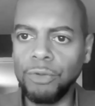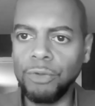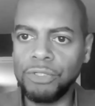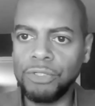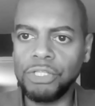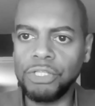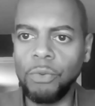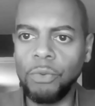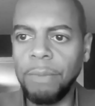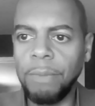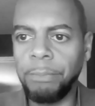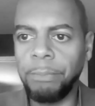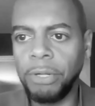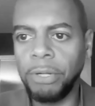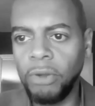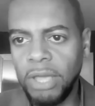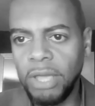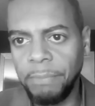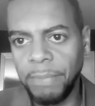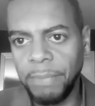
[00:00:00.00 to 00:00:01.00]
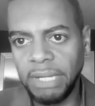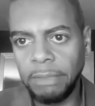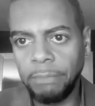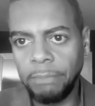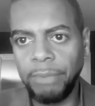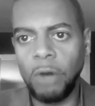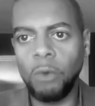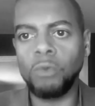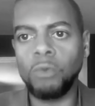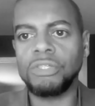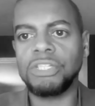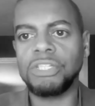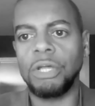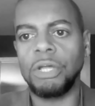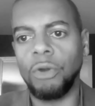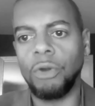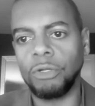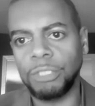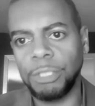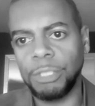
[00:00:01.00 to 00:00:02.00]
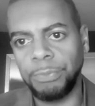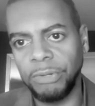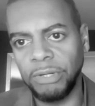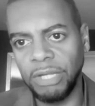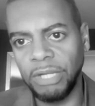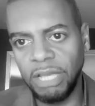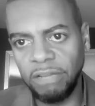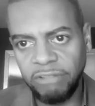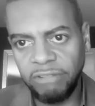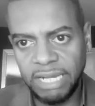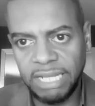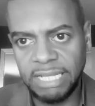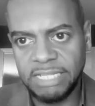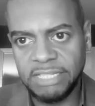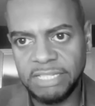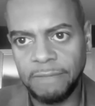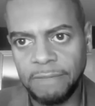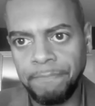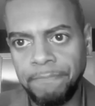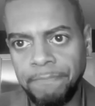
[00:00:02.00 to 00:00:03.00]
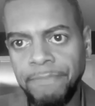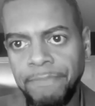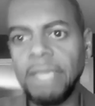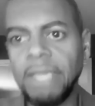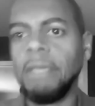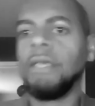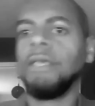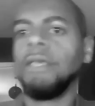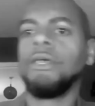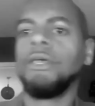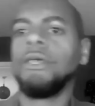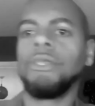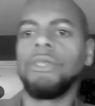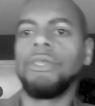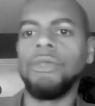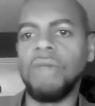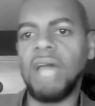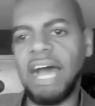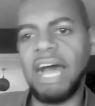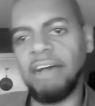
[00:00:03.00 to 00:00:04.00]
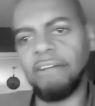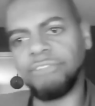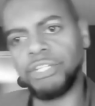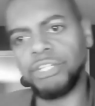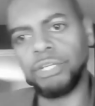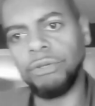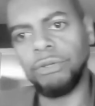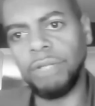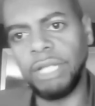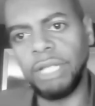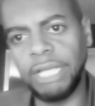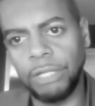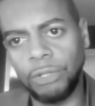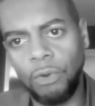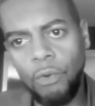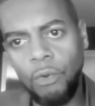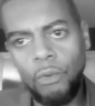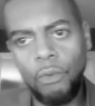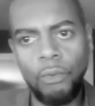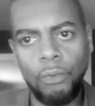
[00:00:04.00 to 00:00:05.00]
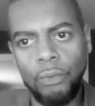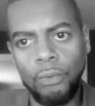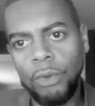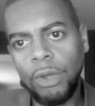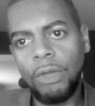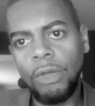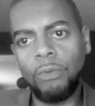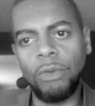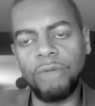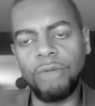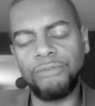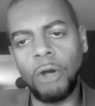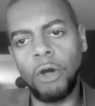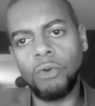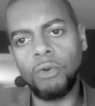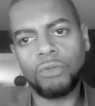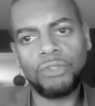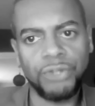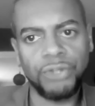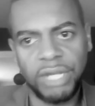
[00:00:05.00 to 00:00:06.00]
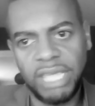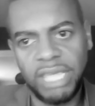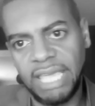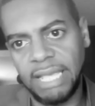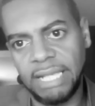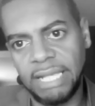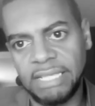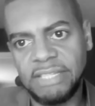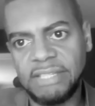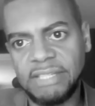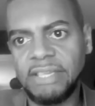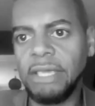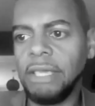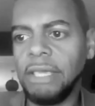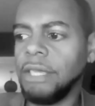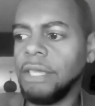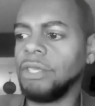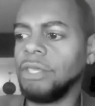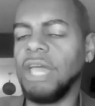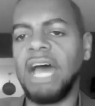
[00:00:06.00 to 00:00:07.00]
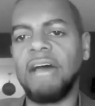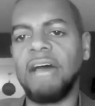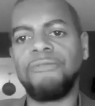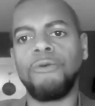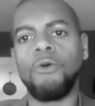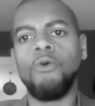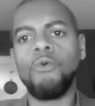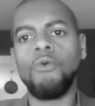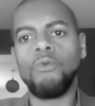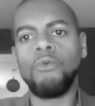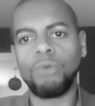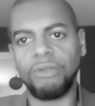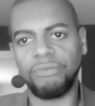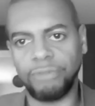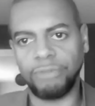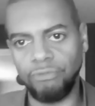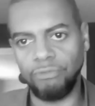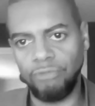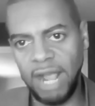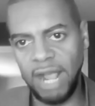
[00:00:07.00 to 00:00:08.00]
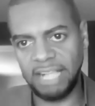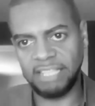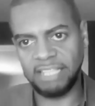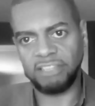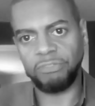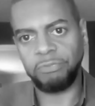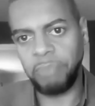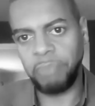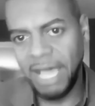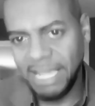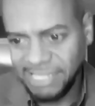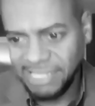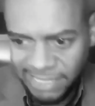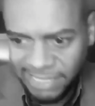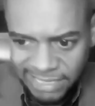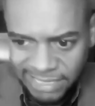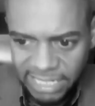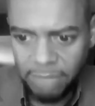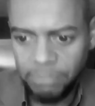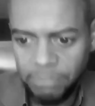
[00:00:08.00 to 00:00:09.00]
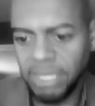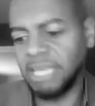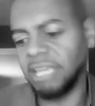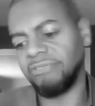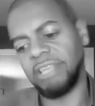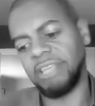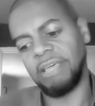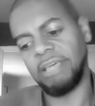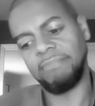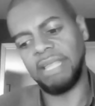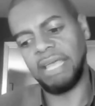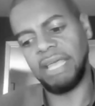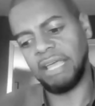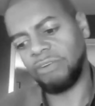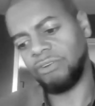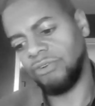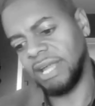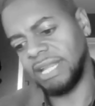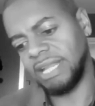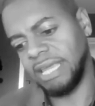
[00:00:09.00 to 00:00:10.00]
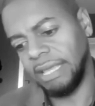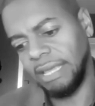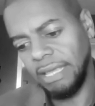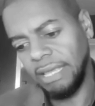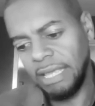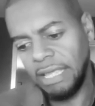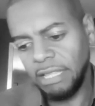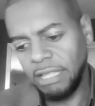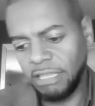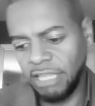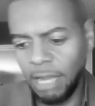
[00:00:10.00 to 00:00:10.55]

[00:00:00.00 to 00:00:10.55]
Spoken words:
routes to employment, but also entrepreneurialism. You have Julian Hall with Ultra Kids. You have all of the rites of passage. Let me give them their credit.